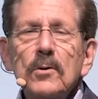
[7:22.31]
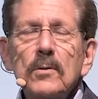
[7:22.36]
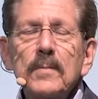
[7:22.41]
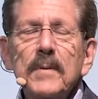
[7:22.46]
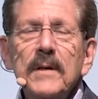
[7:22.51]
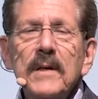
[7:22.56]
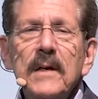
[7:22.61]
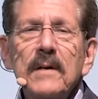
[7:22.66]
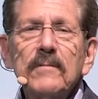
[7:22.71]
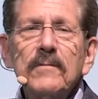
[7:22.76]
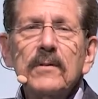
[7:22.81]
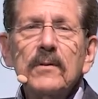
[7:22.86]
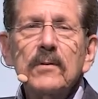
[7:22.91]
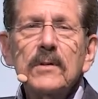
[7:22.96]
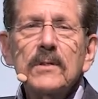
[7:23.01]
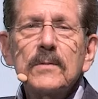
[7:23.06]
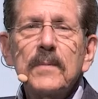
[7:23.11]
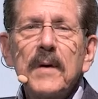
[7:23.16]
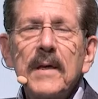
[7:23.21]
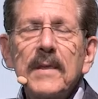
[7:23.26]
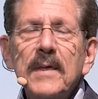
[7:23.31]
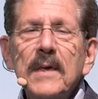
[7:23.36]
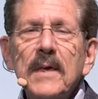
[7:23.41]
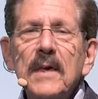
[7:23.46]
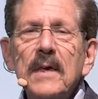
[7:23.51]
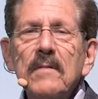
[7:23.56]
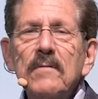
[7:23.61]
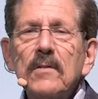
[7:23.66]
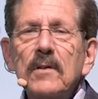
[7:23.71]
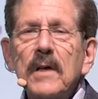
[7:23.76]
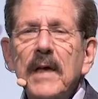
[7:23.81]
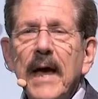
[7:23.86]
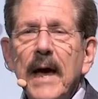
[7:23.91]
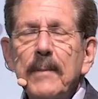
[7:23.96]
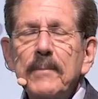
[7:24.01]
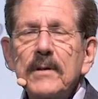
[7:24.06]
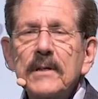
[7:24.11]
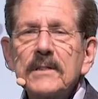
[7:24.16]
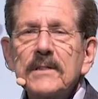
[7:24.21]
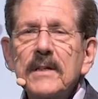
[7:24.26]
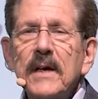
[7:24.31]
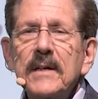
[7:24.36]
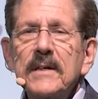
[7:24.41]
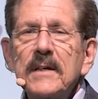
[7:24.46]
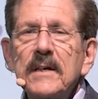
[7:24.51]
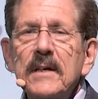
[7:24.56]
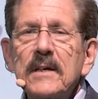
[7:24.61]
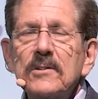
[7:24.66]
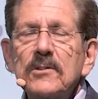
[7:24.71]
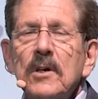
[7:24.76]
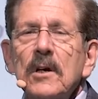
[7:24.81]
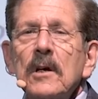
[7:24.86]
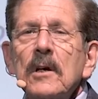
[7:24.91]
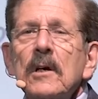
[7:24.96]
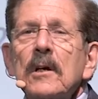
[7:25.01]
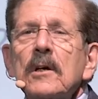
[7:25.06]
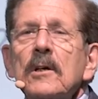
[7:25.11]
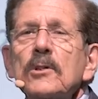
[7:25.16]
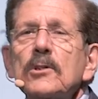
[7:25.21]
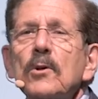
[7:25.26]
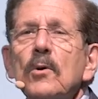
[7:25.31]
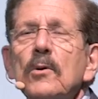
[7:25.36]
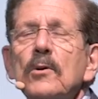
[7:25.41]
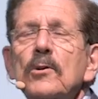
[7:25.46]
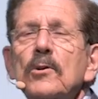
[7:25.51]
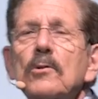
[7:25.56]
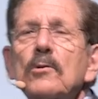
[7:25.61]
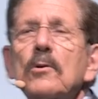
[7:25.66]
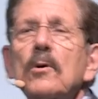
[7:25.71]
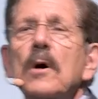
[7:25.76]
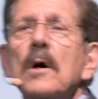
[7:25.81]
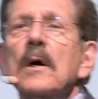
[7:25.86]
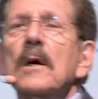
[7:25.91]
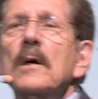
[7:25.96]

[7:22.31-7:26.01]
who had been influenced by the evil capitalist ideas so a new